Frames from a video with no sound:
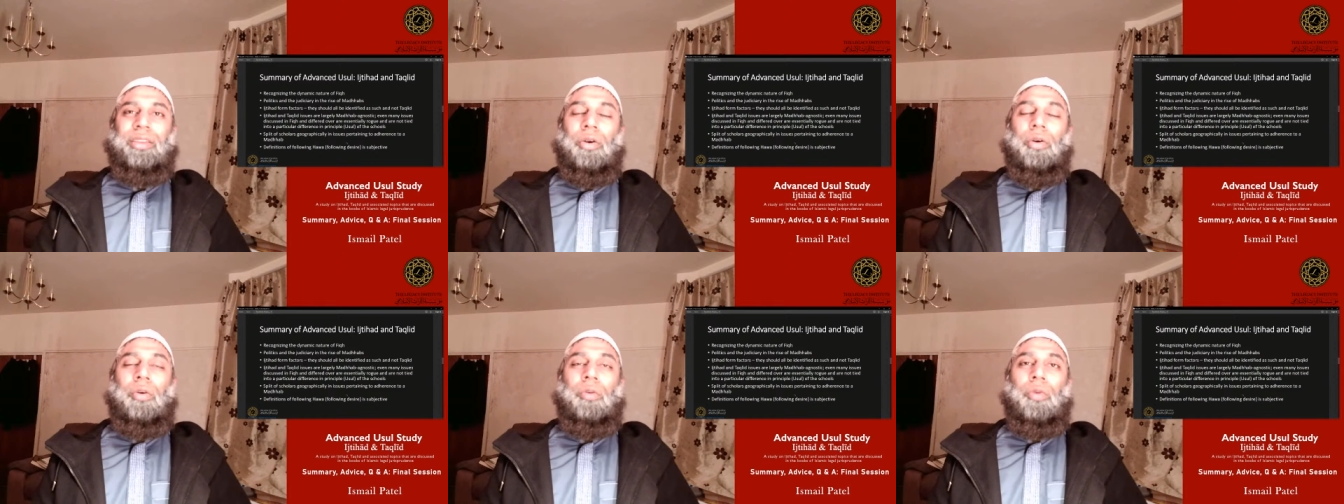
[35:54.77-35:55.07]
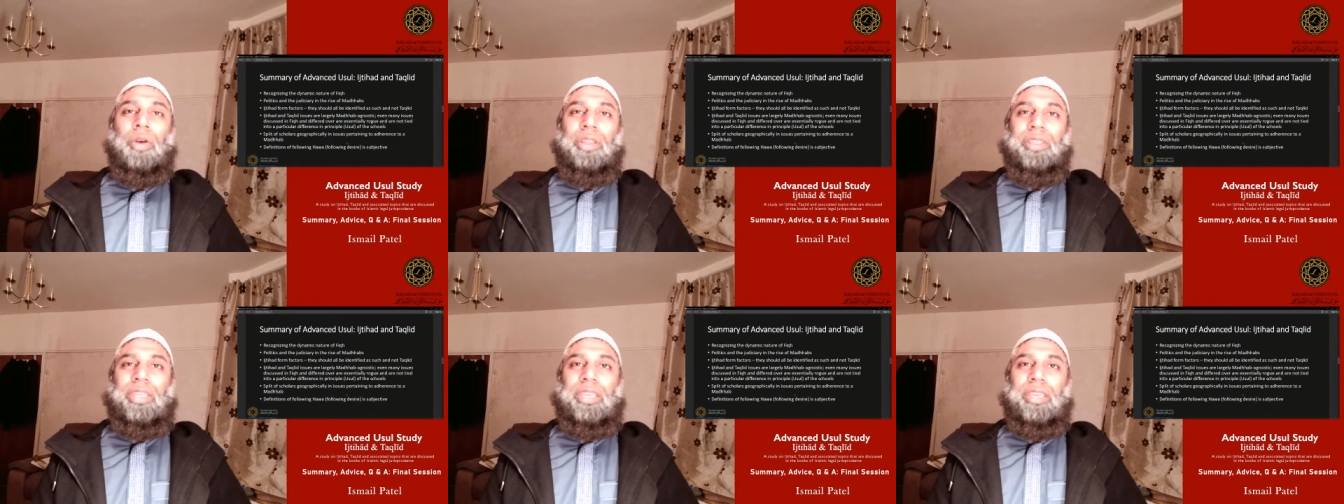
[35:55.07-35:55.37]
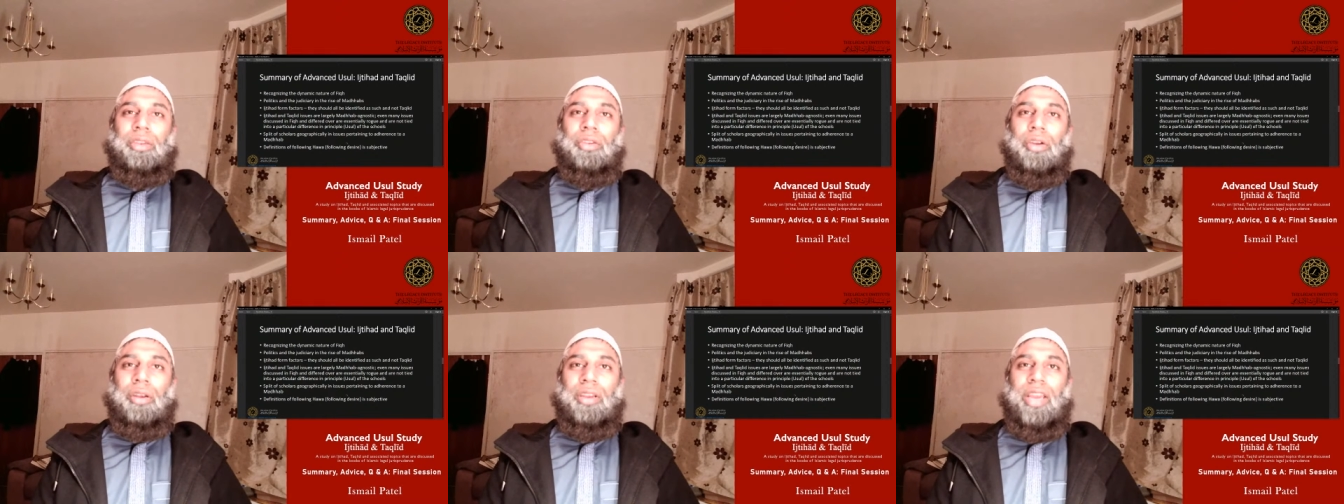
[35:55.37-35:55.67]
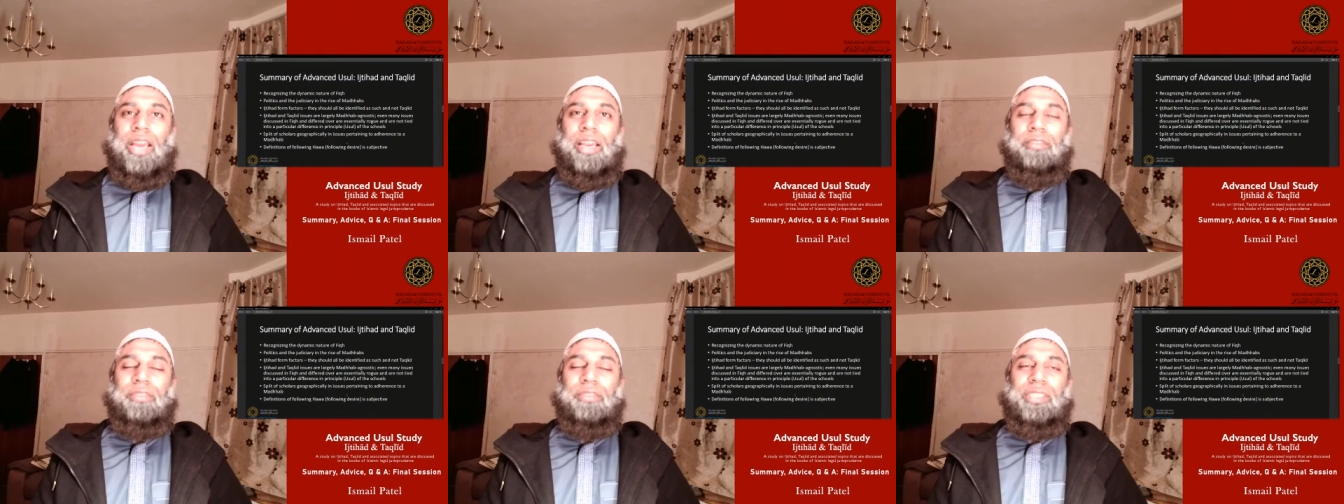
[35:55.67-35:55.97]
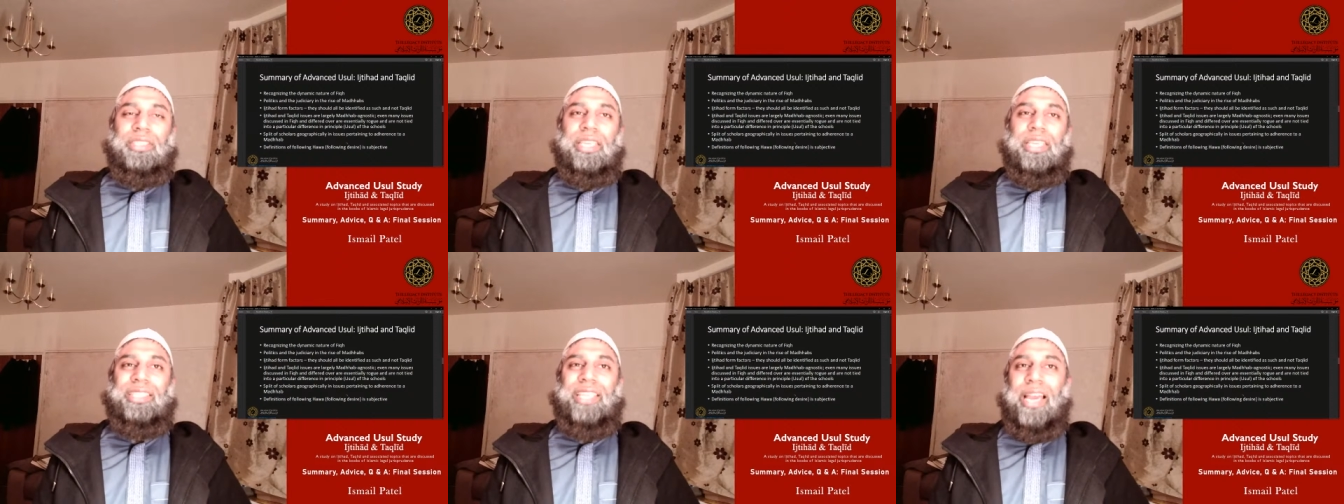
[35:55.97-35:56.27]
or what the non-Hanafi
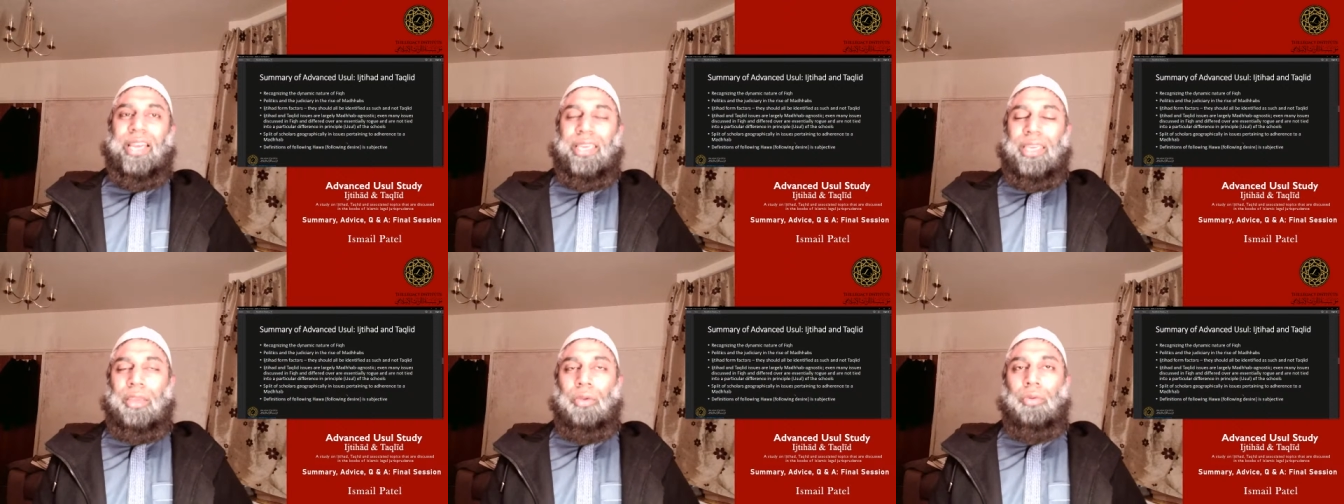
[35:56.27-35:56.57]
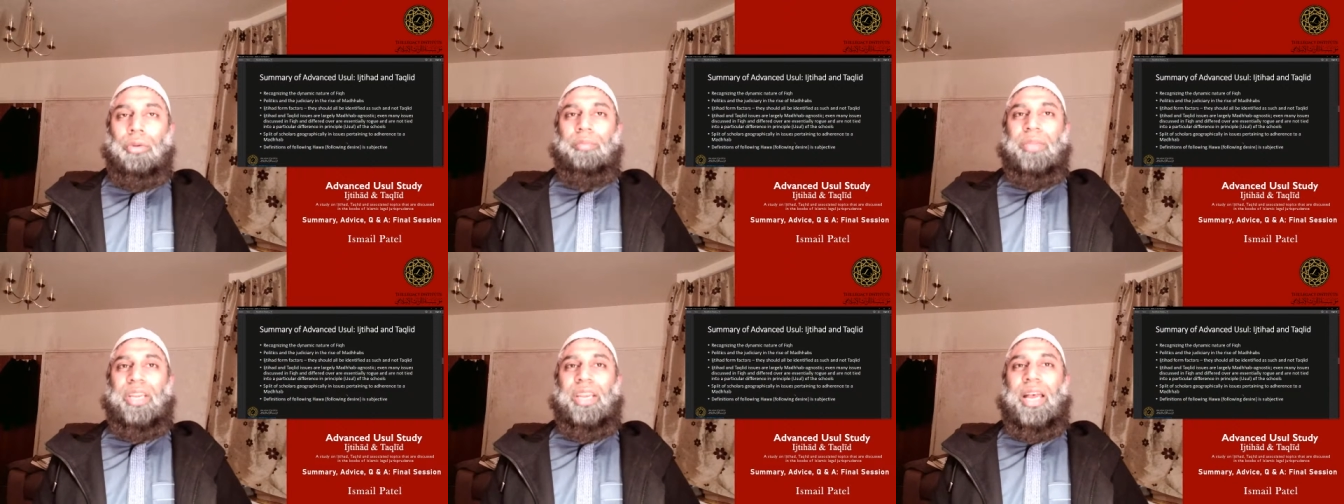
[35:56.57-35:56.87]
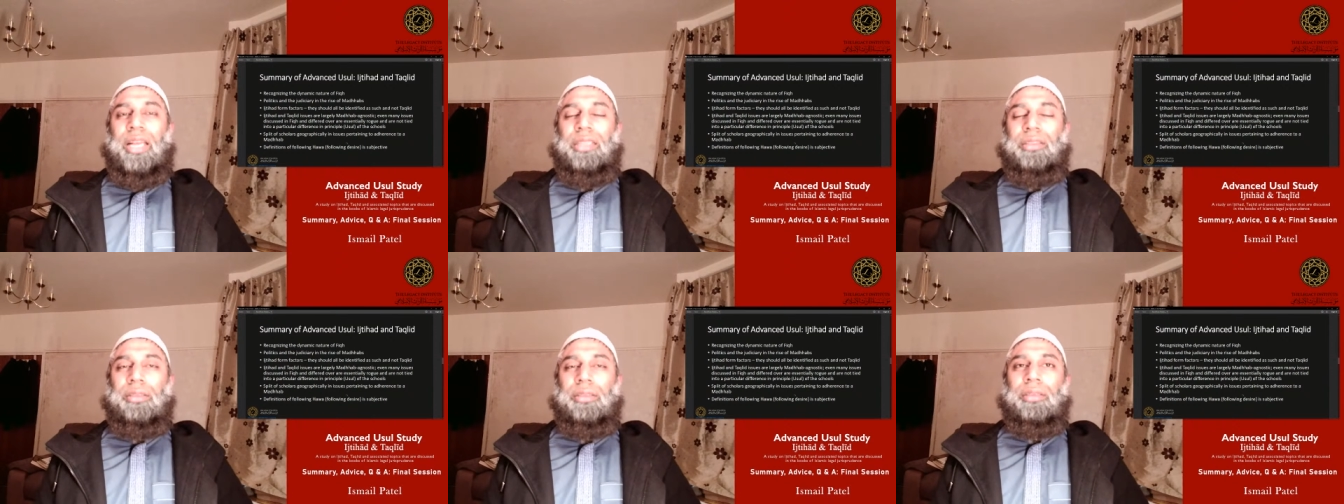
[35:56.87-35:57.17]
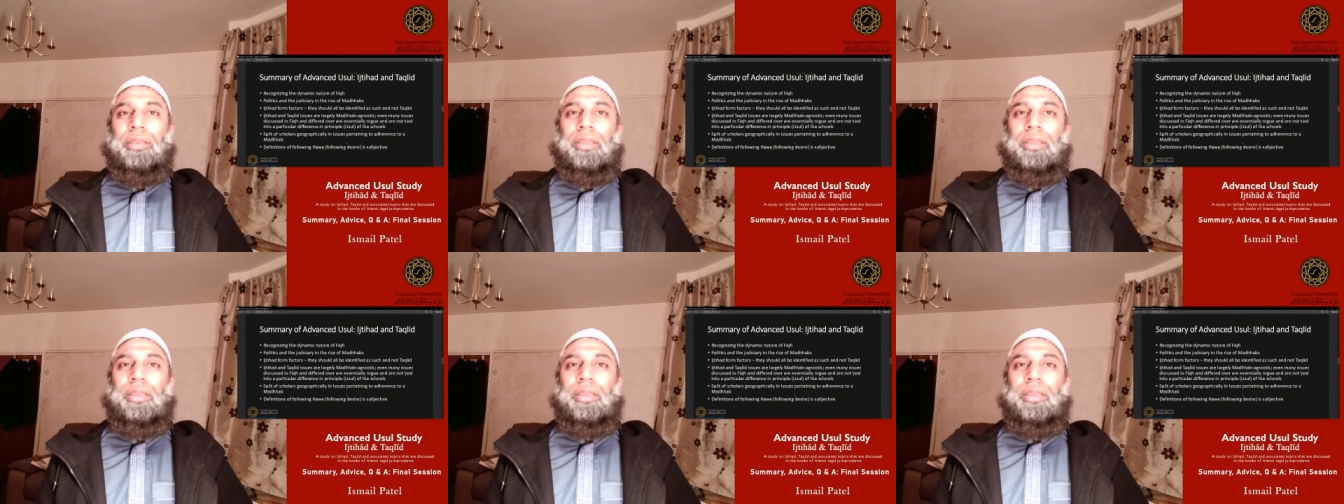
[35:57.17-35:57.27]
say, tahqiqul manat,